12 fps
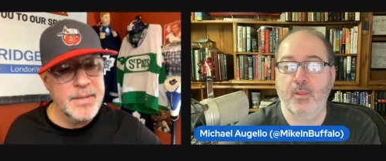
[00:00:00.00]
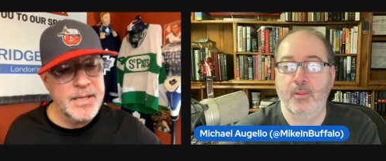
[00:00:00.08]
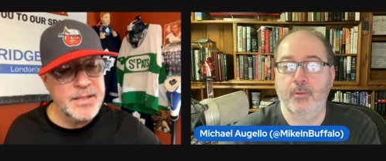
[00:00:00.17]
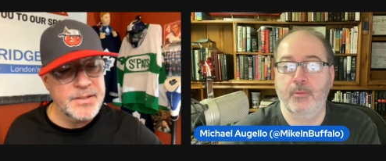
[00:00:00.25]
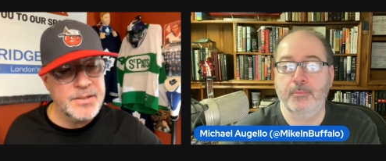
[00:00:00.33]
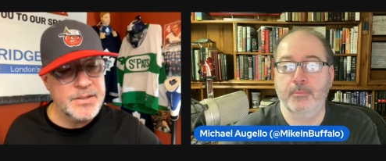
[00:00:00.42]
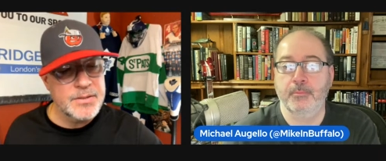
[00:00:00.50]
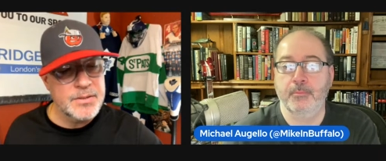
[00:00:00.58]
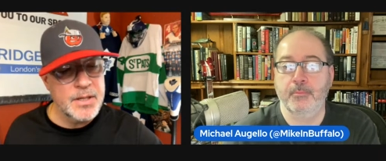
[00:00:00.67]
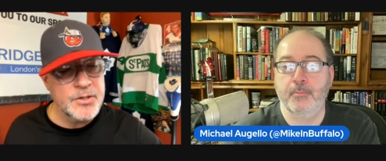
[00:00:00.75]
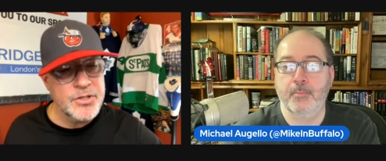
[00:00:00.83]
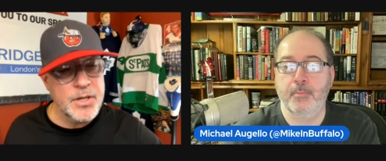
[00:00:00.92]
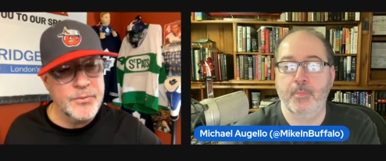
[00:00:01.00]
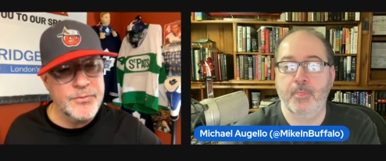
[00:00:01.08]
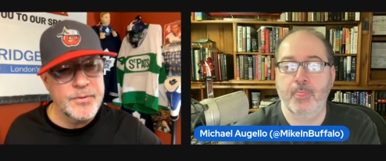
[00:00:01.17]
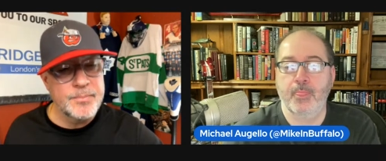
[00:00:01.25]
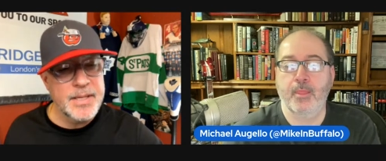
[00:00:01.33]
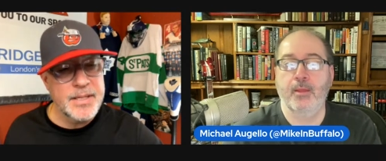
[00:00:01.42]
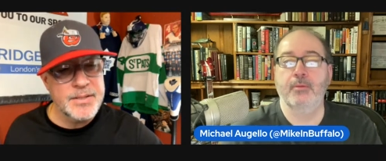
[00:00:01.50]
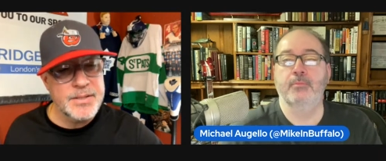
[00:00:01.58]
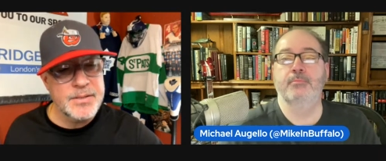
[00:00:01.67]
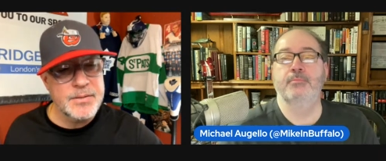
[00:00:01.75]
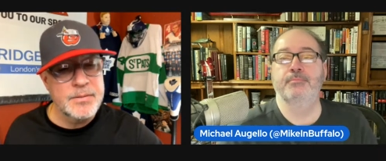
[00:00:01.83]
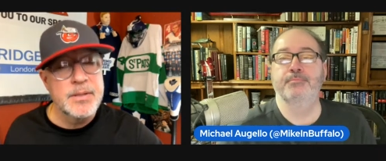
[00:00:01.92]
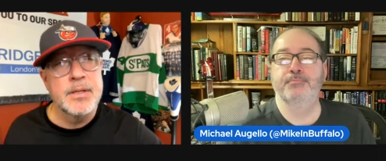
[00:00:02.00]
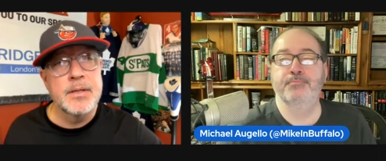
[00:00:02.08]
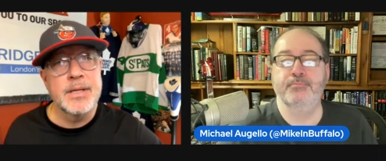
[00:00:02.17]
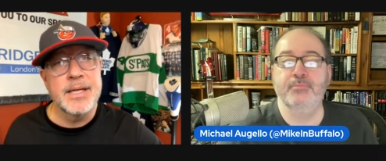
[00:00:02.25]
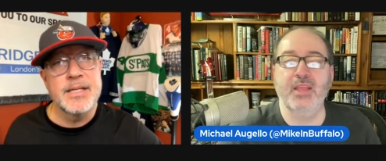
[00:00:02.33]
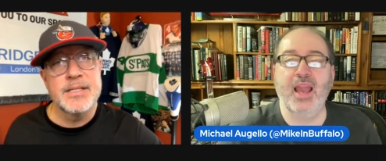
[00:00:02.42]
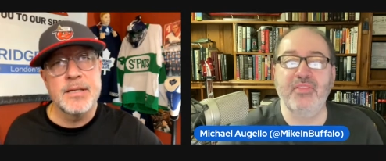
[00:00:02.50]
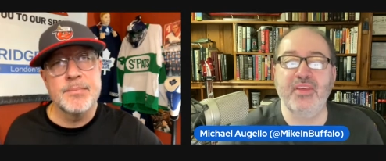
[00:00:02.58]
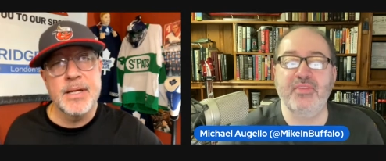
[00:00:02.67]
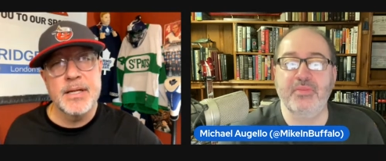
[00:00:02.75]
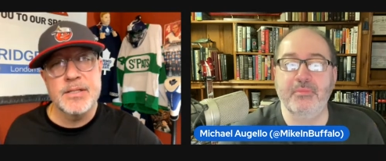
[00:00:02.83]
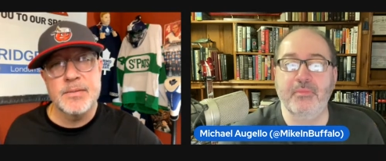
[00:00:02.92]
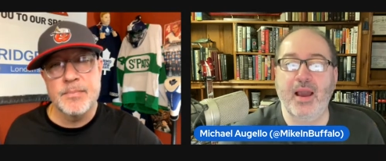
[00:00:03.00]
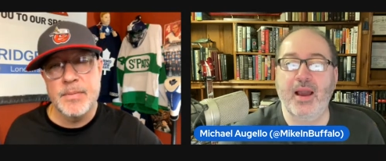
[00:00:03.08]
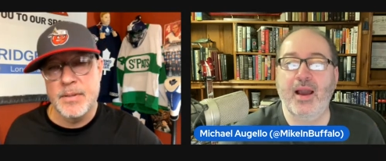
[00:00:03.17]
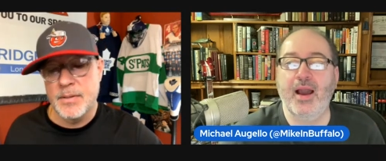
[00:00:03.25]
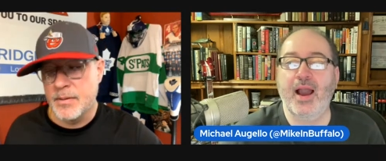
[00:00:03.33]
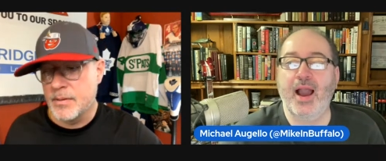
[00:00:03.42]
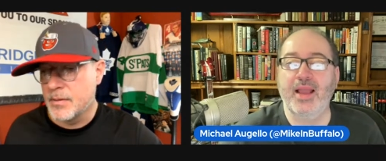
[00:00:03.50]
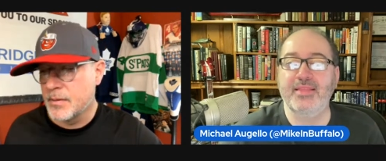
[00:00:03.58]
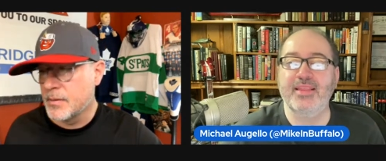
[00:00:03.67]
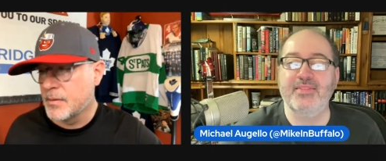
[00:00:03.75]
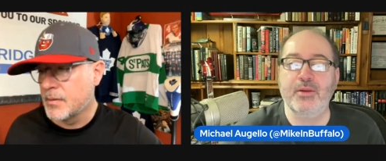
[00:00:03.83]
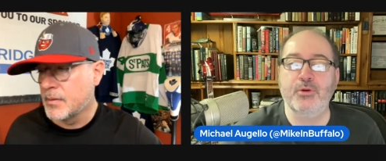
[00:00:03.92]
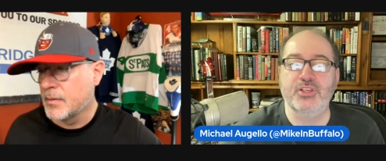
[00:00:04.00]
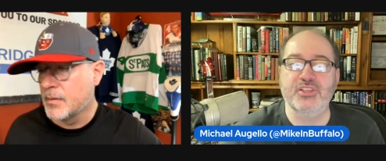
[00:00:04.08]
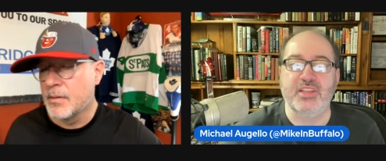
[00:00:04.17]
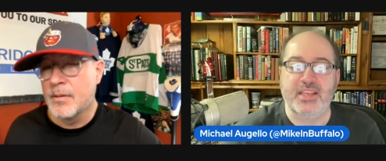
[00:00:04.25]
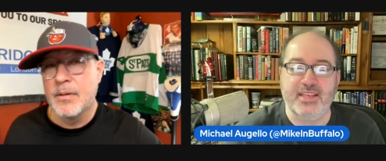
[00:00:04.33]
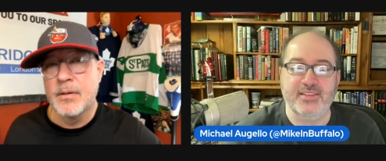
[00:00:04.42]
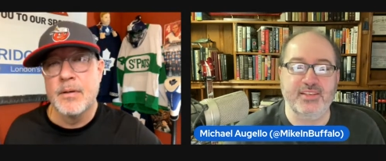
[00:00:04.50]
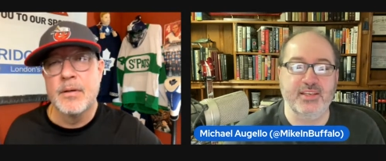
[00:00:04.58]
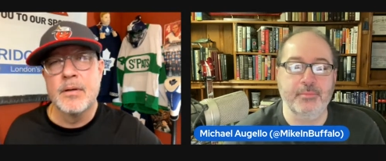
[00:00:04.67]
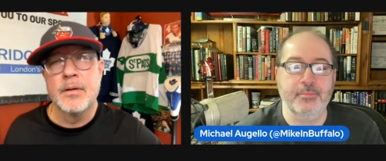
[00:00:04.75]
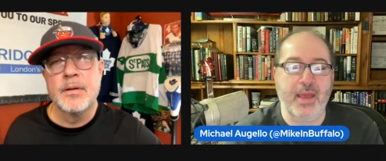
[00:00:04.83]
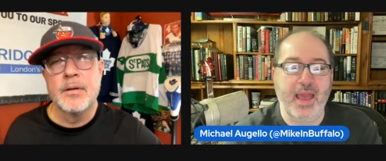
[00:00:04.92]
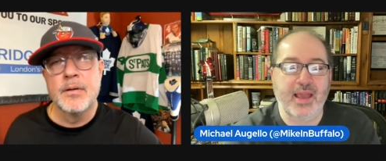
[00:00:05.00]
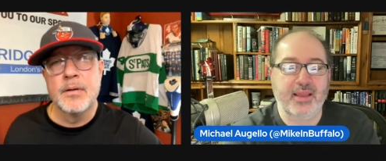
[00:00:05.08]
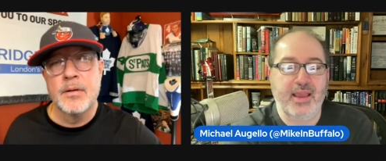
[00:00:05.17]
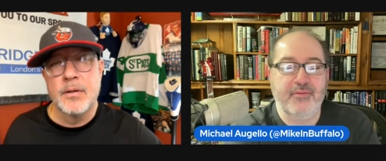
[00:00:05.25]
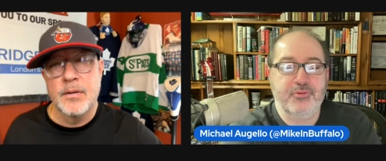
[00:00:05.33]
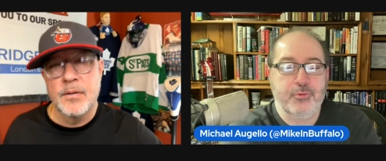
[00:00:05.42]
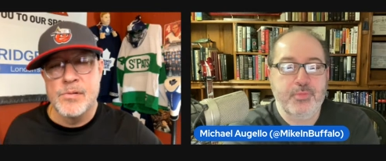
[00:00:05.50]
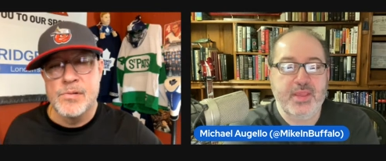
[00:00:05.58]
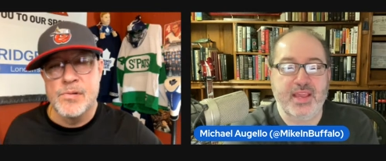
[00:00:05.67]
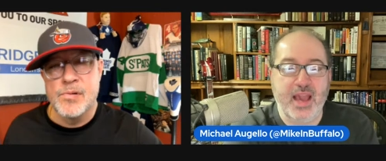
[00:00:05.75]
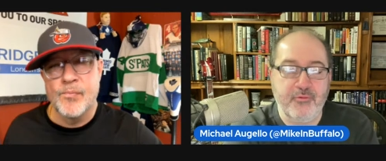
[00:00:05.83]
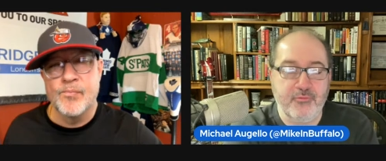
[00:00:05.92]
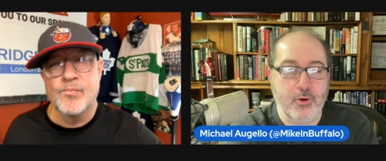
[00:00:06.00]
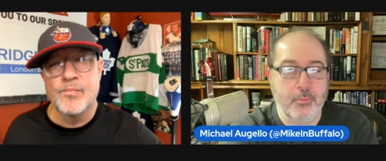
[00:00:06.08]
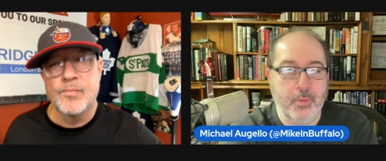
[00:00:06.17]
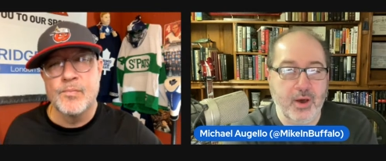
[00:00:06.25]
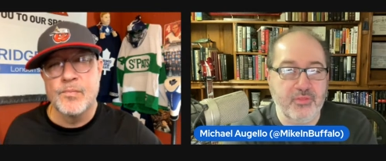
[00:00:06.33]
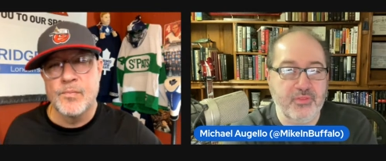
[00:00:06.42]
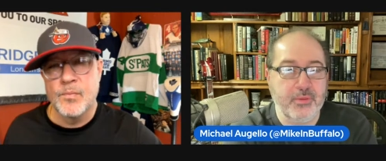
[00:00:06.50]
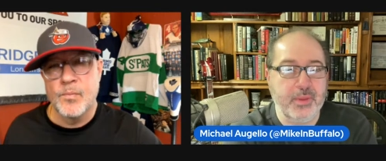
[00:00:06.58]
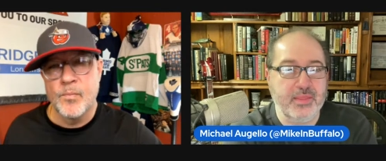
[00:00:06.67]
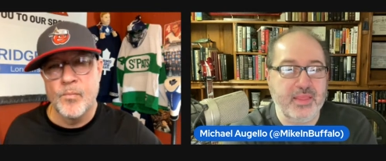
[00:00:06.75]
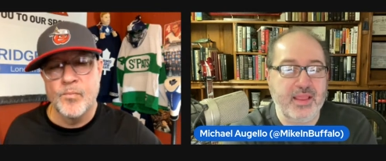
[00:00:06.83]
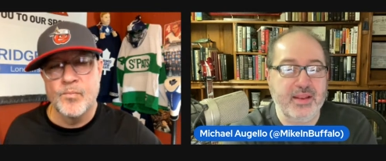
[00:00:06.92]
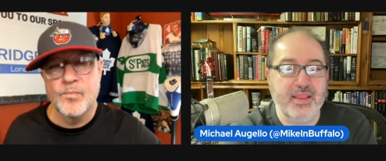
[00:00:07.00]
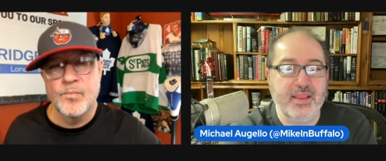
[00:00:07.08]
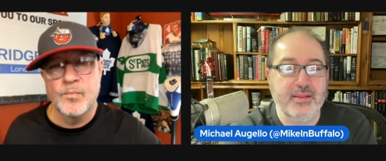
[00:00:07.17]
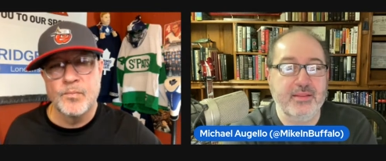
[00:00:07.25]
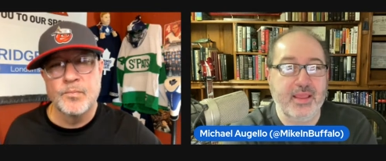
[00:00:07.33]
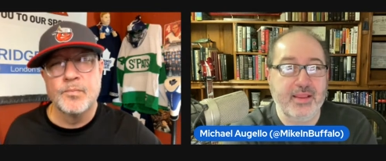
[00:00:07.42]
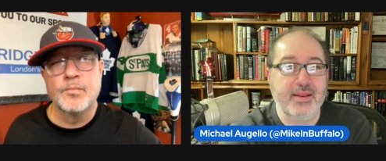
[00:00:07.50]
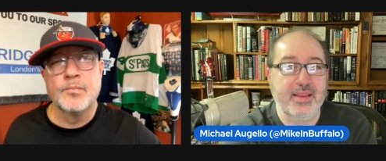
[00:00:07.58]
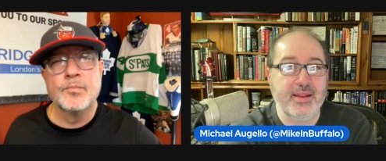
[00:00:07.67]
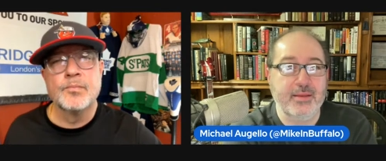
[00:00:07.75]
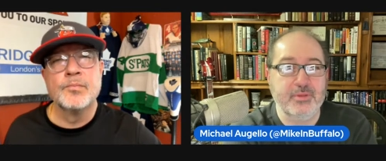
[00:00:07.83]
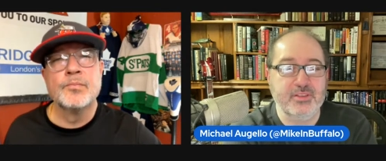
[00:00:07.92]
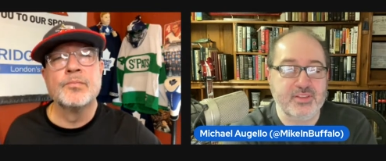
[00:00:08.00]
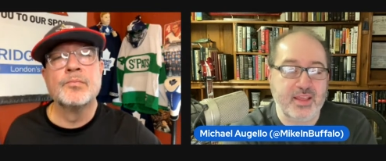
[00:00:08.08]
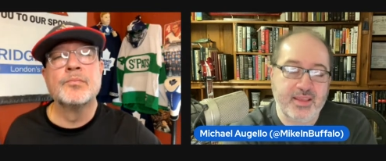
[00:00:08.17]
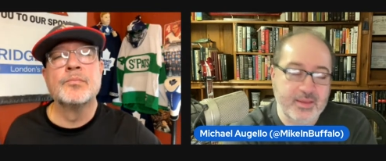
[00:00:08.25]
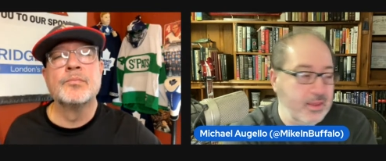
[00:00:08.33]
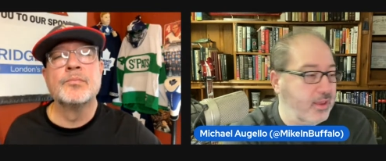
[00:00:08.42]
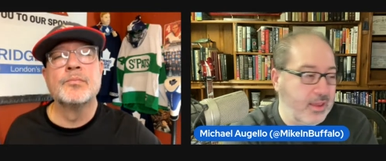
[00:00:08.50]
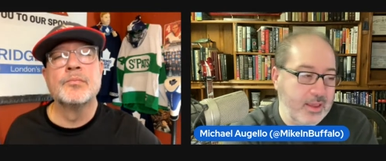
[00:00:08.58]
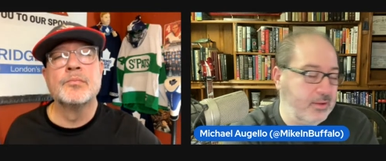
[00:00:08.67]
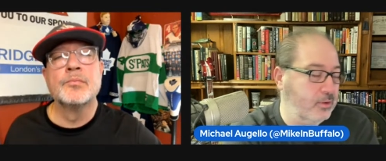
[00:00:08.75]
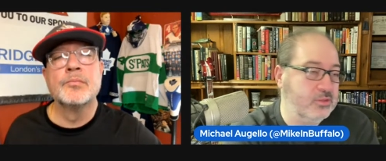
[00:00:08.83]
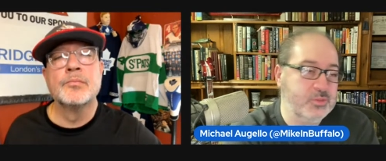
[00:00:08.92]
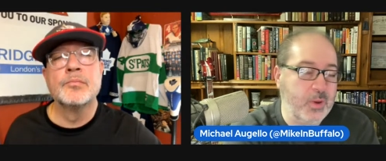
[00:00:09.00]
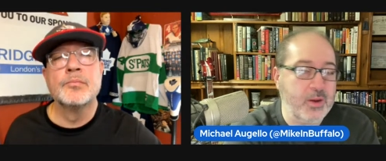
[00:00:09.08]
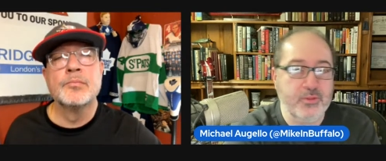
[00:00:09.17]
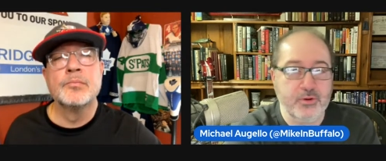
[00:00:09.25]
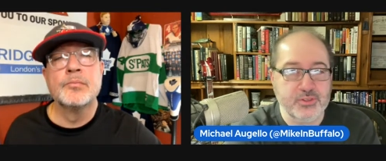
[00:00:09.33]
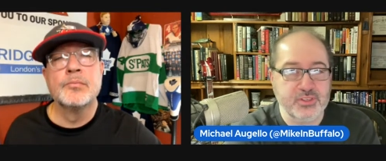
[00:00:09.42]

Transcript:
Speaker 1: minutes, uh, sheltered minutes, easy yeah, minutes
Speaker 2: I think they were just easing him back after being out for a month. I mean, they need they need him to stay. You know, in spite of their